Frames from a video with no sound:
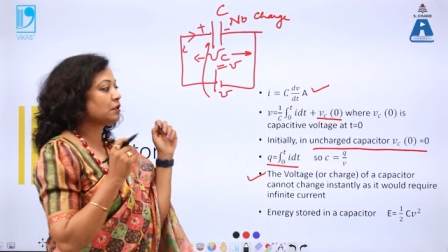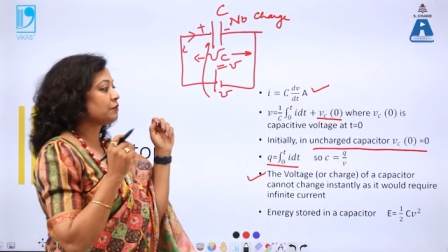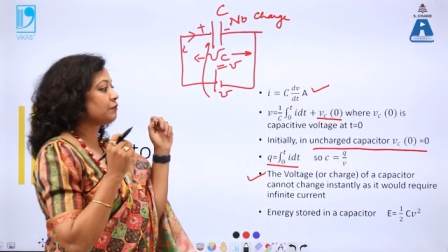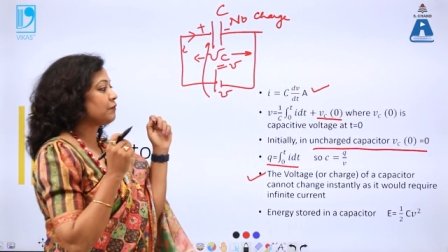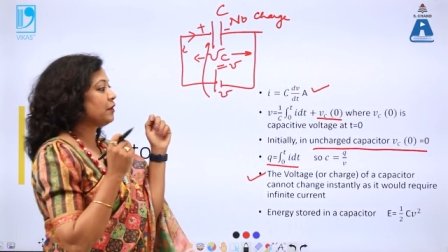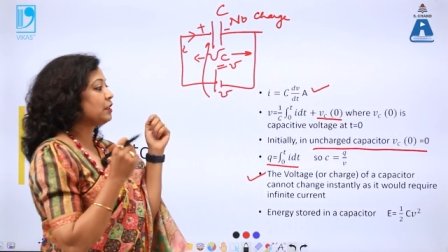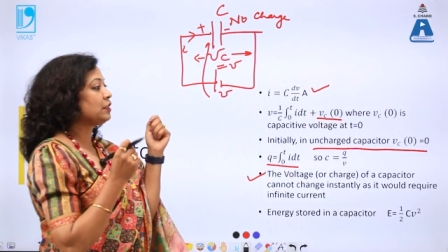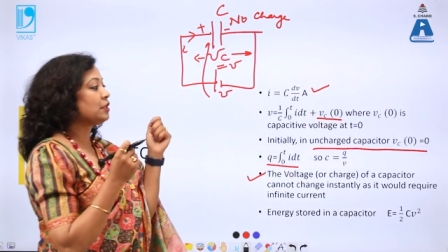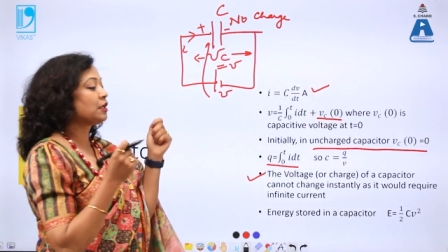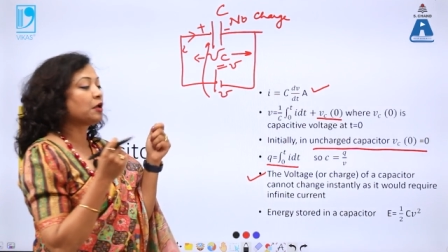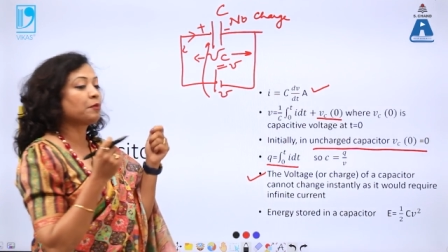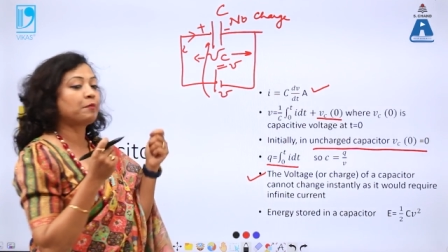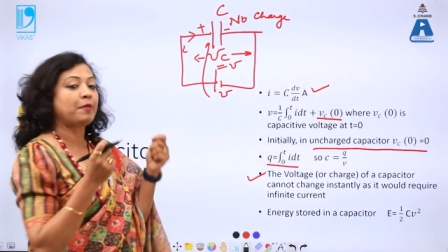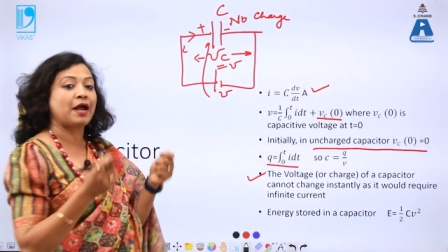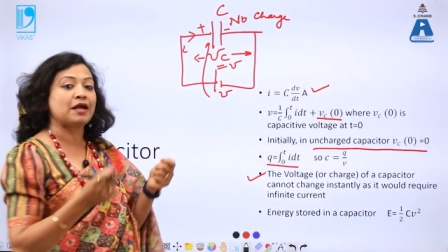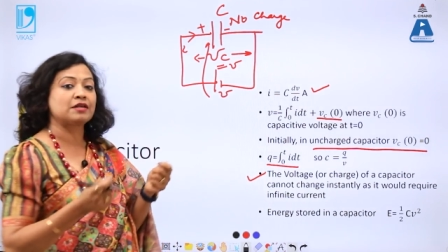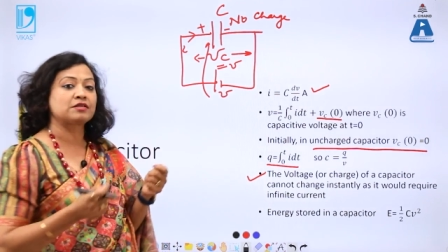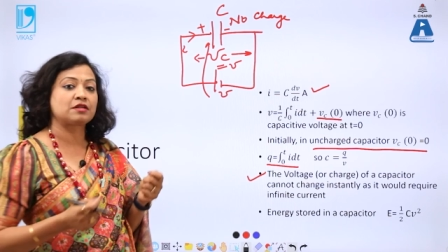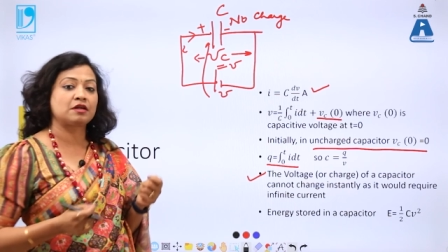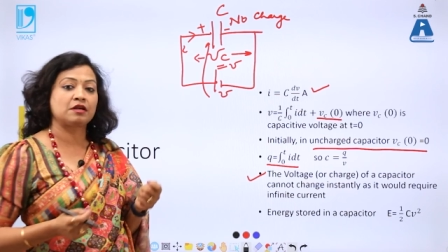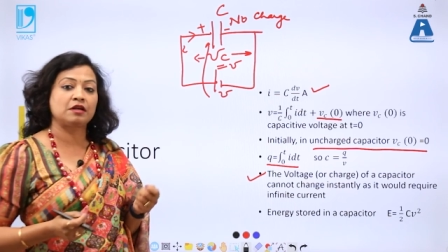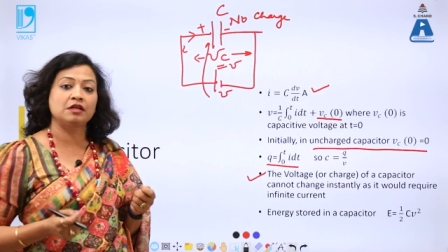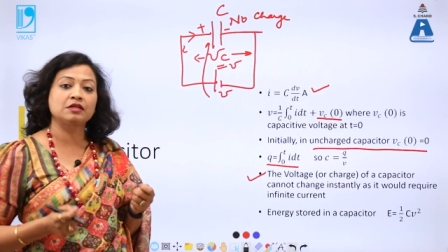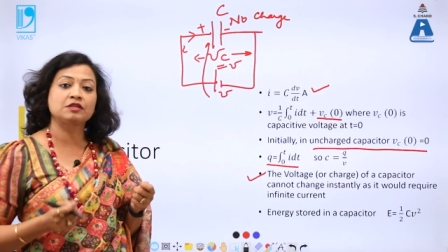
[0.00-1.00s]
when the
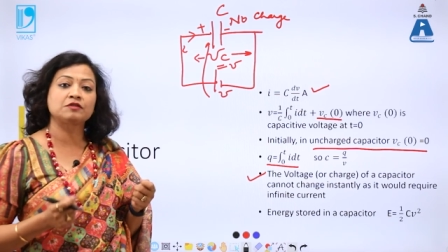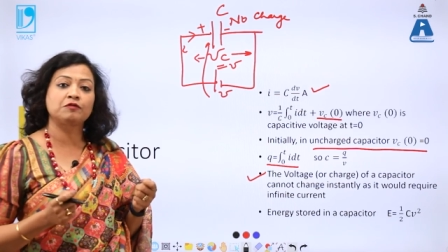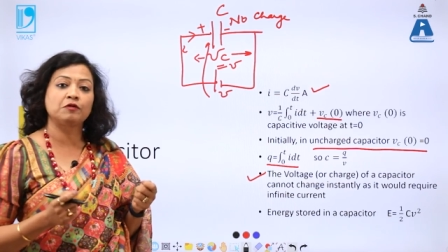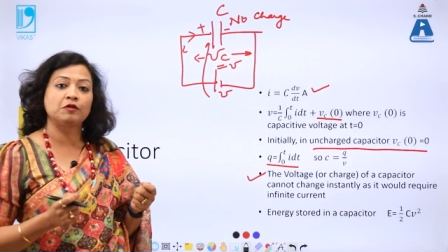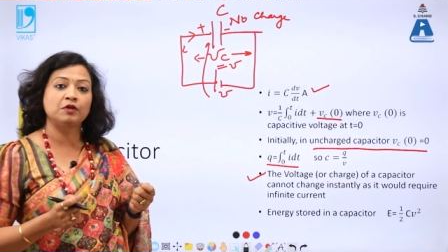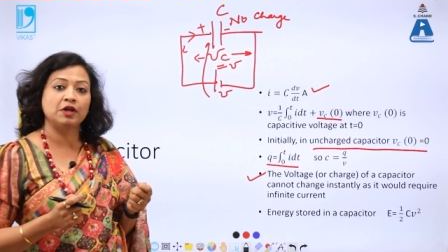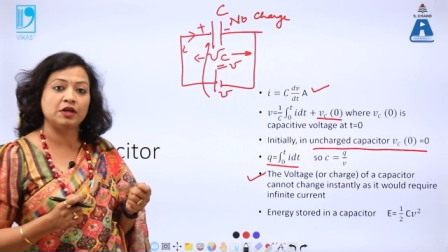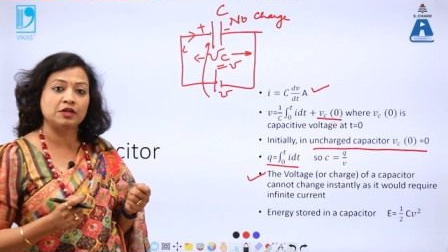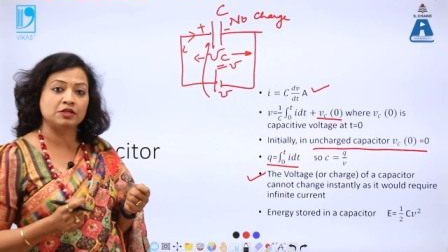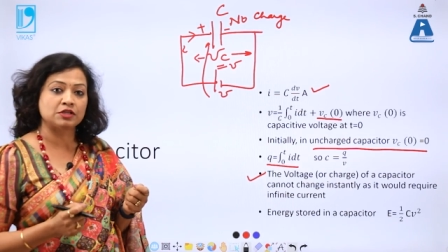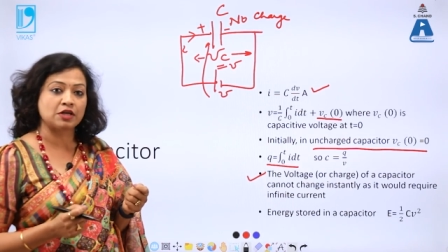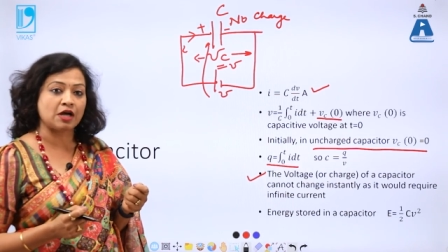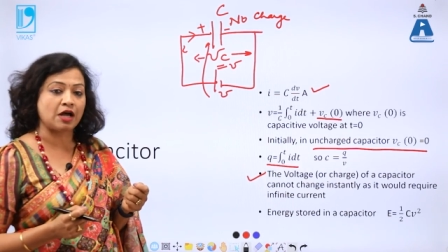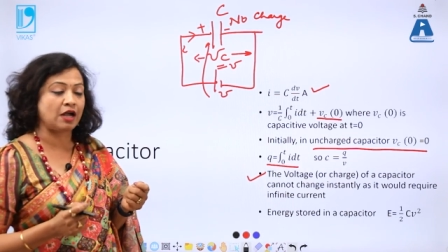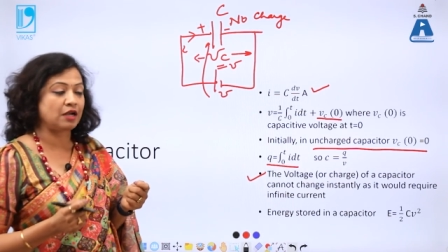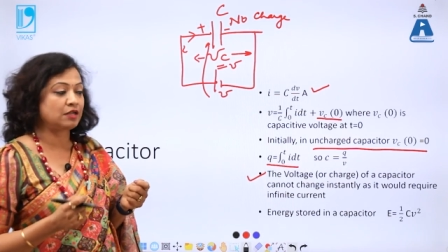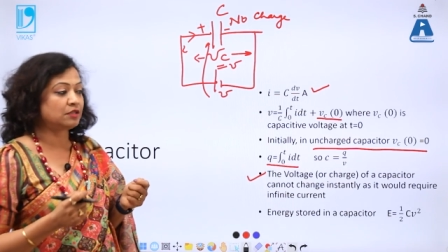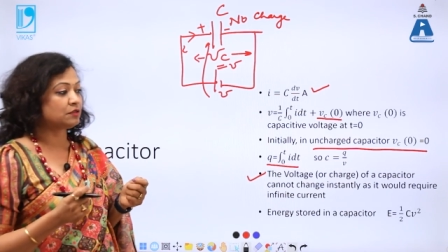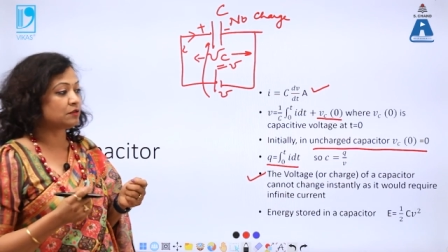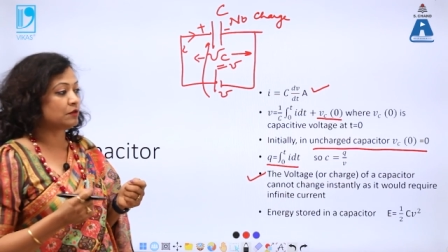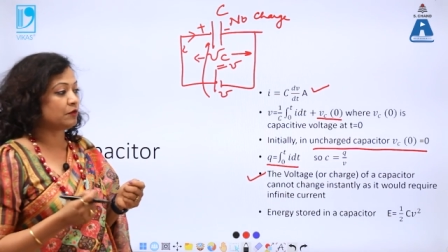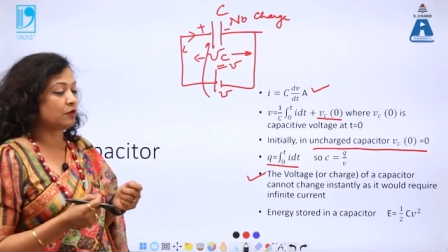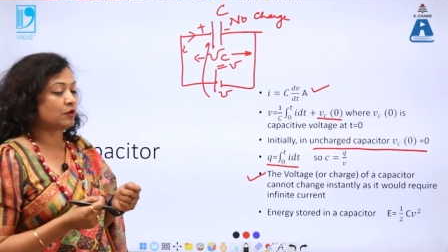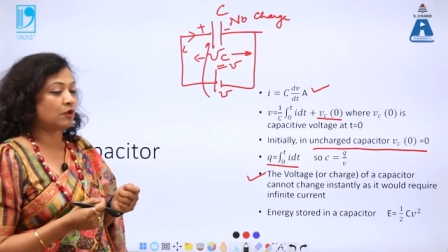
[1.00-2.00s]
capacitor is fully
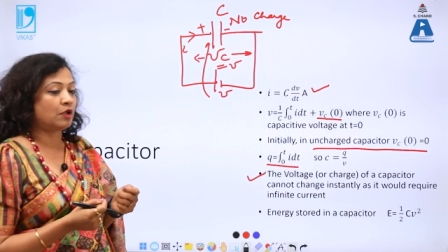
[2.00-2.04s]
charged,